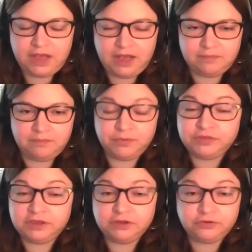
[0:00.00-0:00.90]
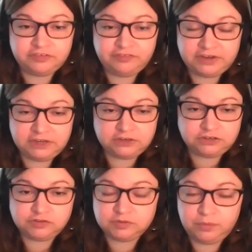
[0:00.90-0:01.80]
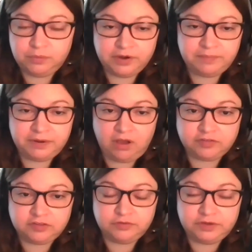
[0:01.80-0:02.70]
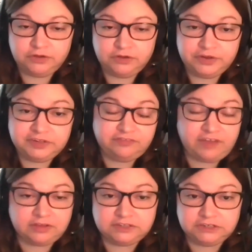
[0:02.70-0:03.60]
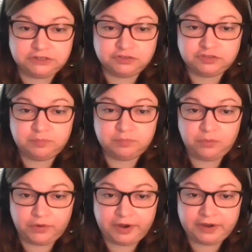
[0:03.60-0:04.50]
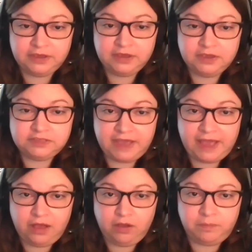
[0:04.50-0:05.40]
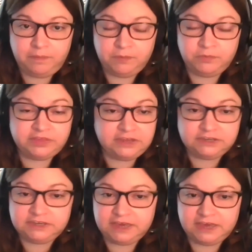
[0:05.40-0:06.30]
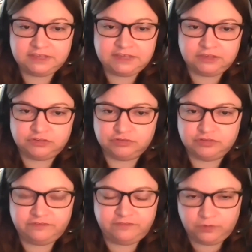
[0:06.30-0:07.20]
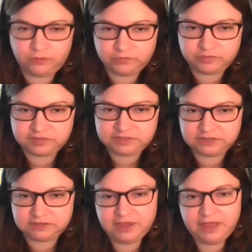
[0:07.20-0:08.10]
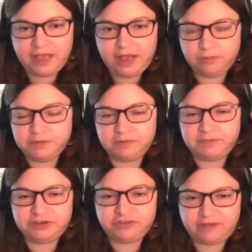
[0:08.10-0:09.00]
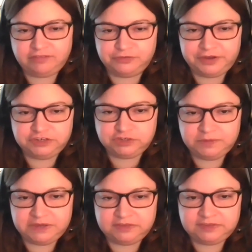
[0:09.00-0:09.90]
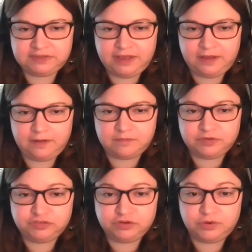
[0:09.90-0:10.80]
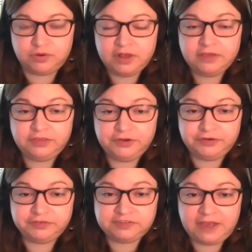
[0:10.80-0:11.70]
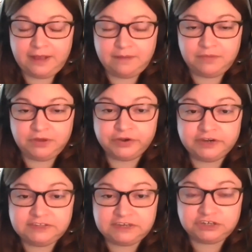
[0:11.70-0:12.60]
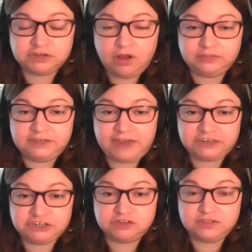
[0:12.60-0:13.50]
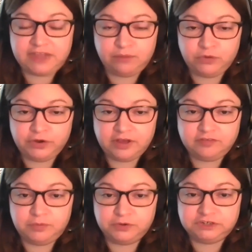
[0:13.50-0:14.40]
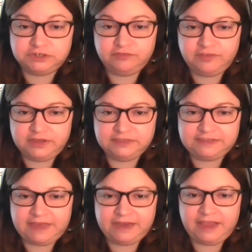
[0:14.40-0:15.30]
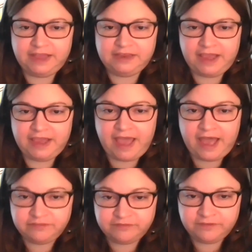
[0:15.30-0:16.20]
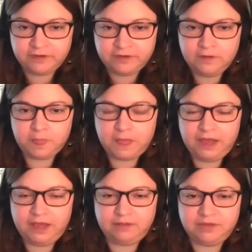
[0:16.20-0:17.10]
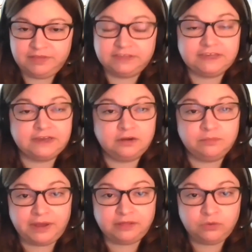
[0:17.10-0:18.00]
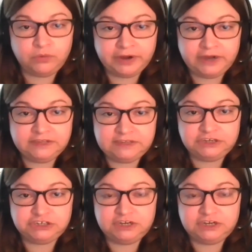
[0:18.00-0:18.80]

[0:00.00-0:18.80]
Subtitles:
both increased financial support, but also increased volunteer support to help with intake, to answer the phones, to help people make travel arrangements. So there's an organization called the National Network of Abortion Funds, NNAF, that's like an umbrella organization